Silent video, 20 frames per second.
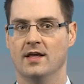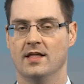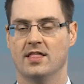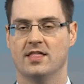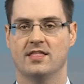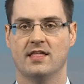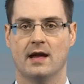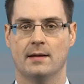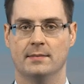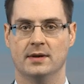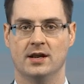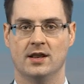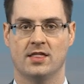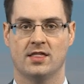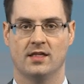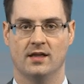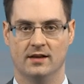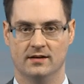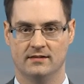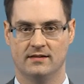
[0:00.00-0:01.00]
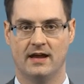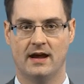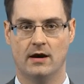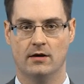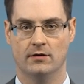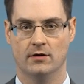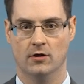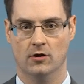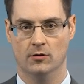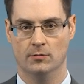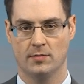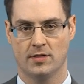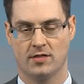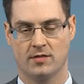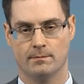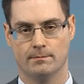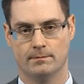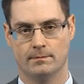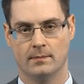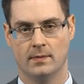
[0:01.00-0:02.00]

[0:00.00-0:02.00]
semis, and townhomes.